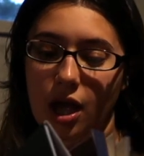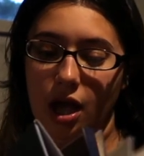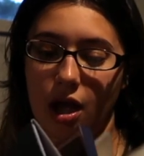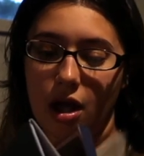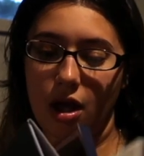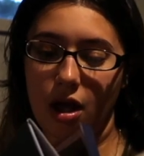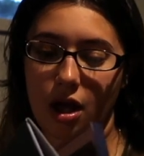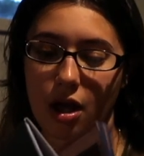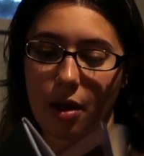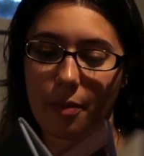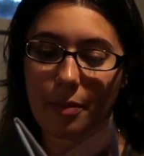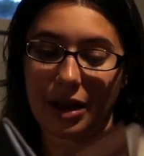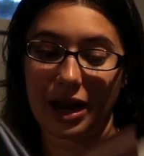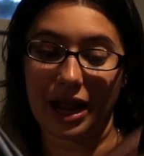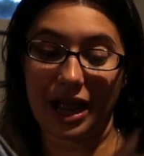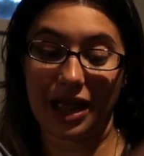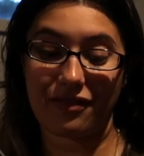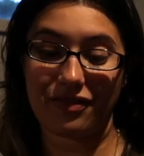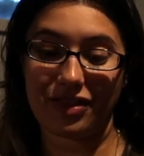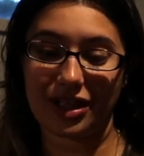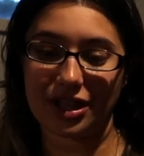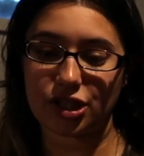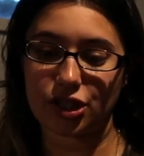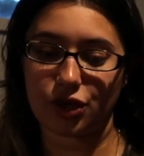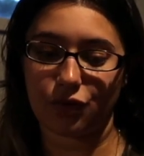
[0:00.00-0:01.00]
And I
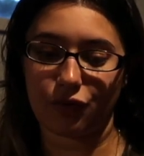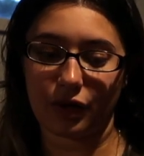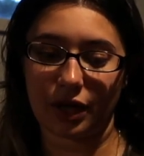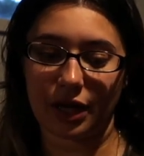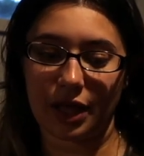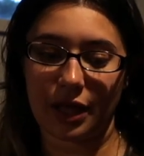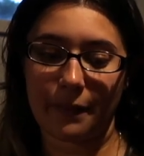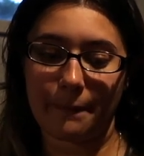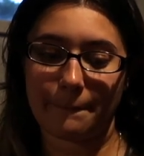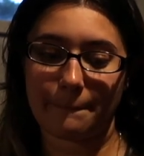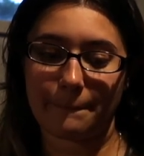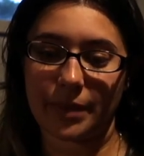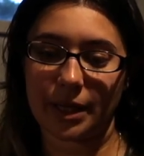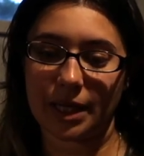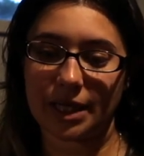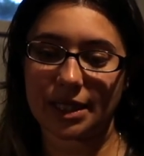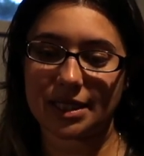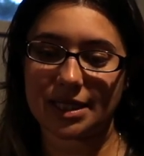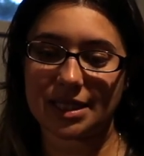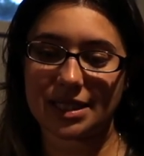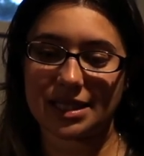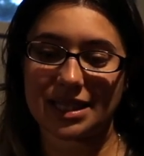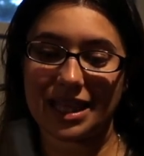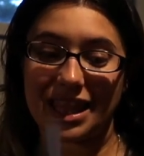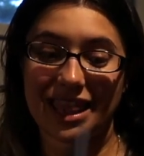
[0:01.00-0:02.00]
have yet to read it,
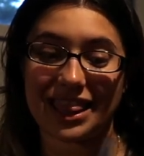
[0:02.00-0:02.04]
but